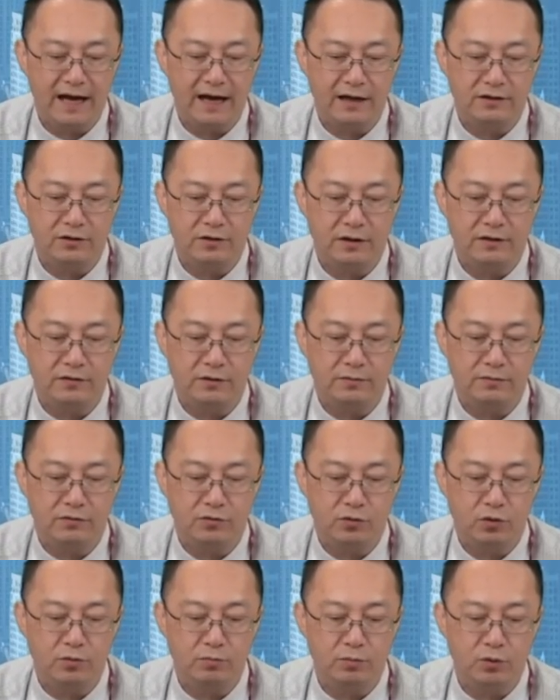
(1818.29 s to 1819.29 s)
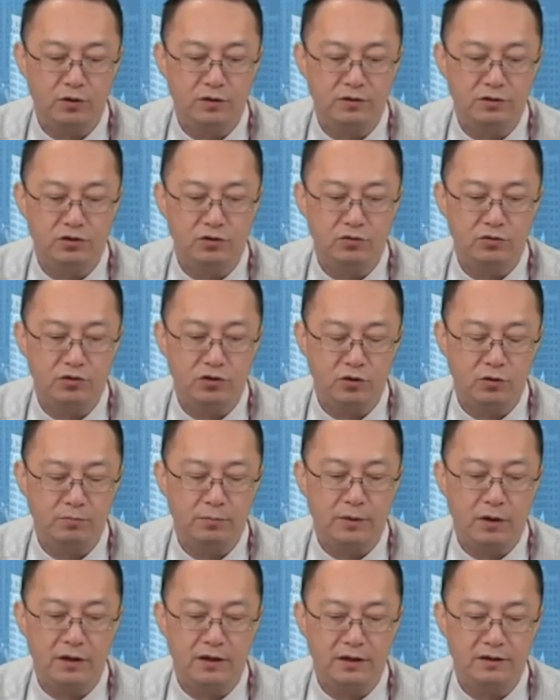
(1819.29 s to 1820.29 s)
actually from $4.22
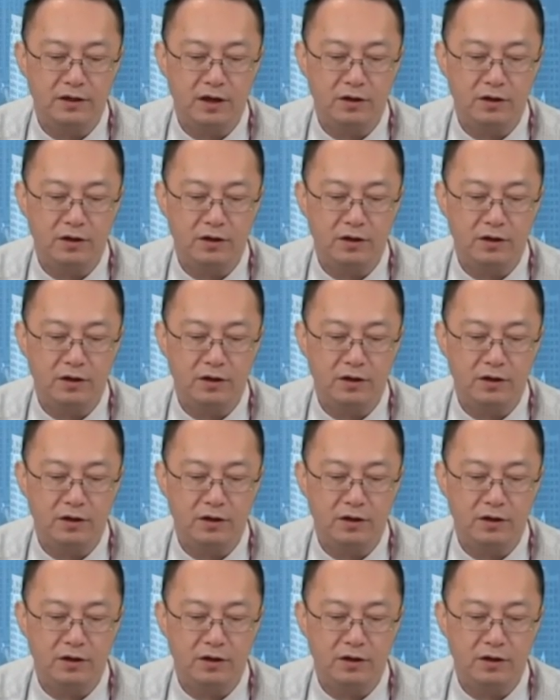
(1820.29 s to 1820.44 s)
billion